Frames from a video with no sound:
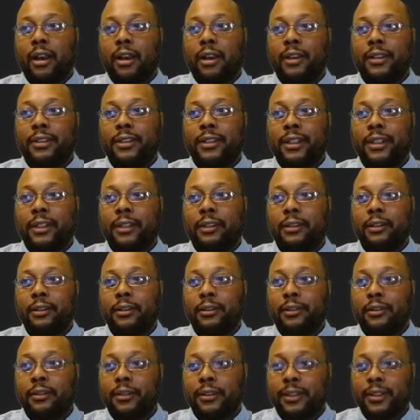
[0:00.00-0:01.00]

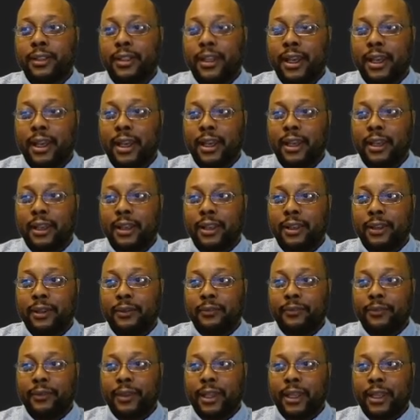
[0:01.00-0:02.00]
signals that
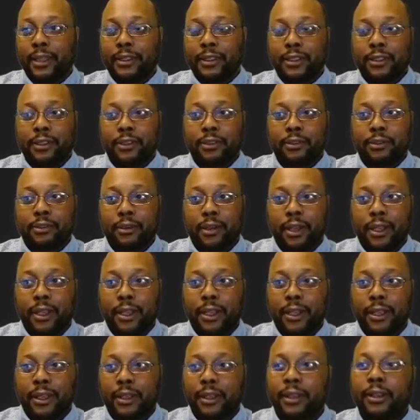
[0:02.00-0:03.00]
it's a
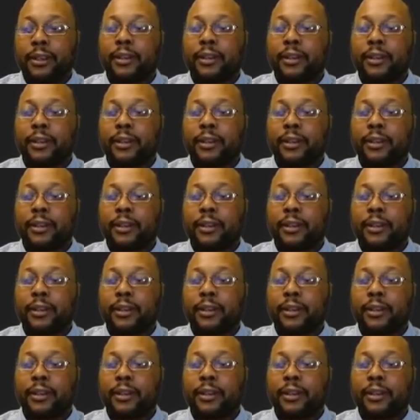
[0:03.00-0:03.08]
string.